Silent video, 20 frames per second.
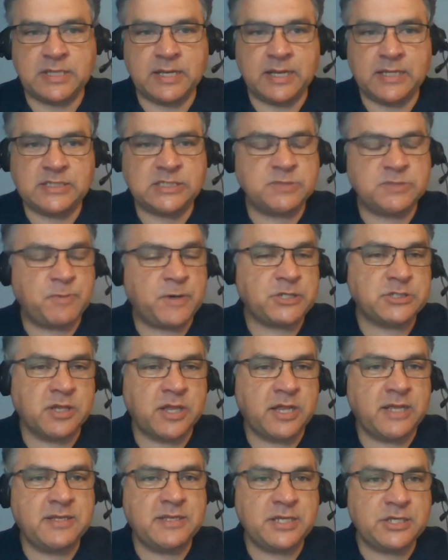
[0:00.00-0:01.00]
Then, as a
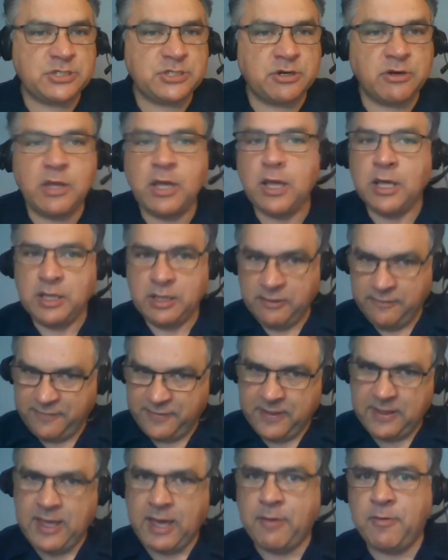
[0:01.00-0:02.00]
special ed teacher, you
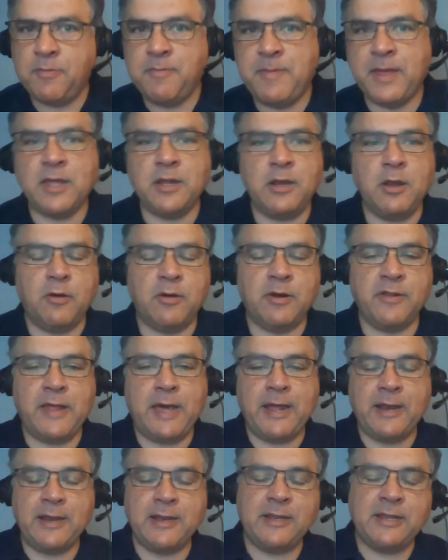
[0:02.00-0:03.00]
think I would make a note of
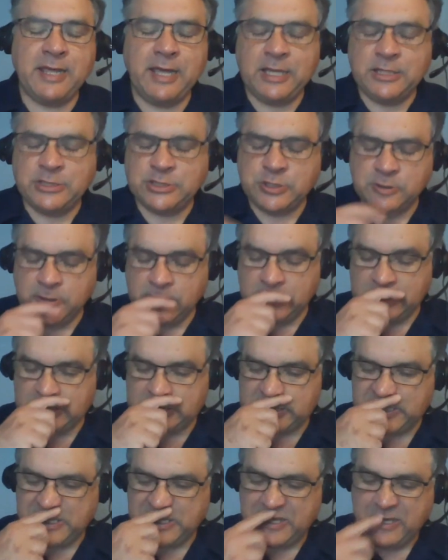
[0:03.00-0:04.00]
that? The injured
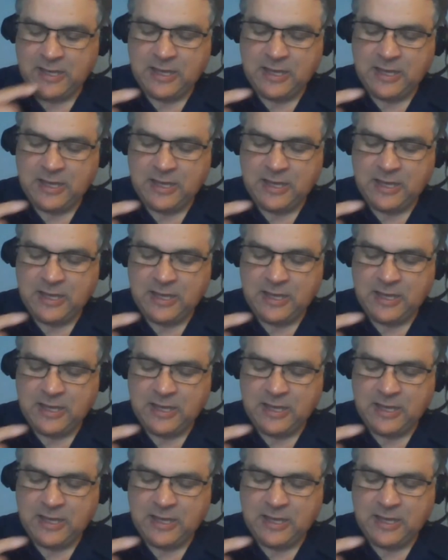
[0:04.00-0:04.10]
list.